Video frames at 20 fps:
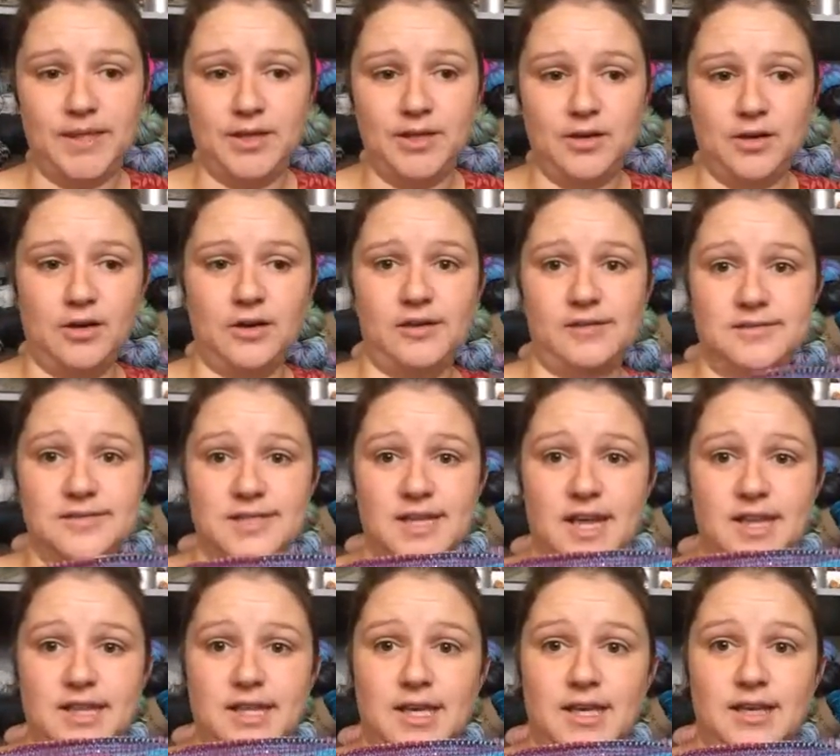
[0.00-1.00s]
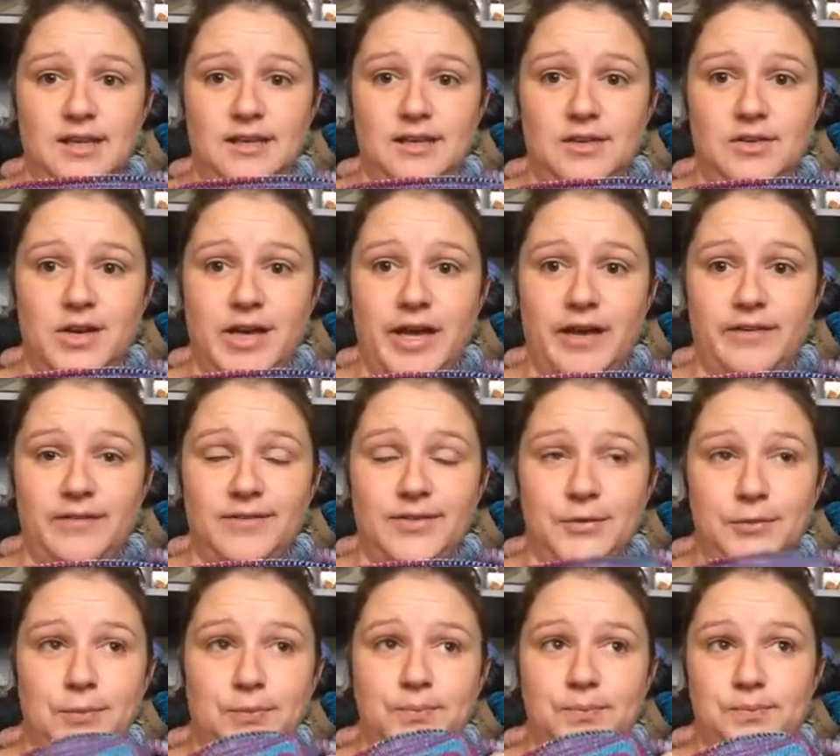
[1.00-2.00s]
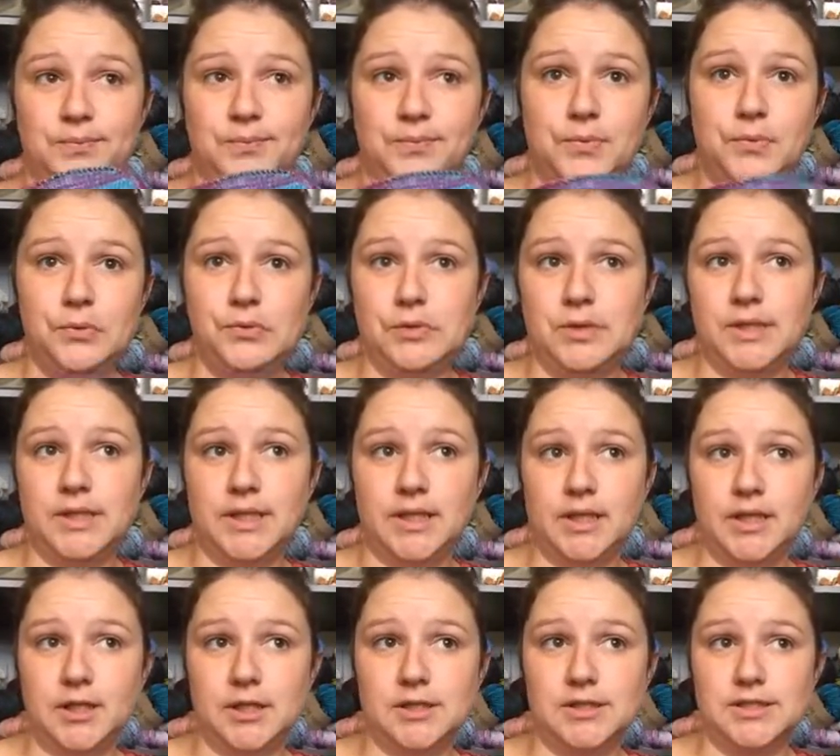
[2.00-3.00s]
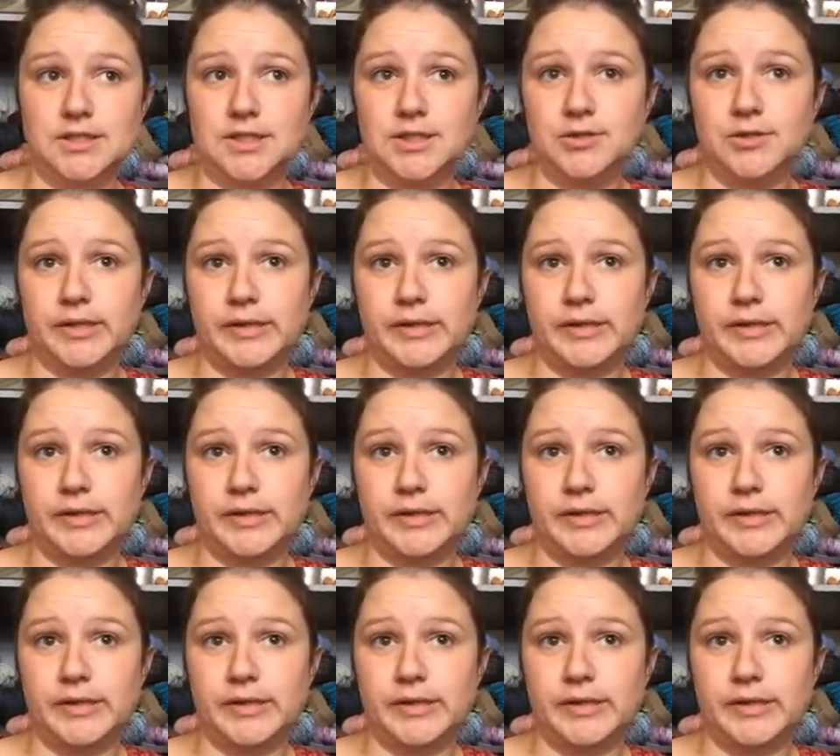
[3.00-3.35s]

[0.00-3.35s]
yarns, and then you have the pooling yarns, and you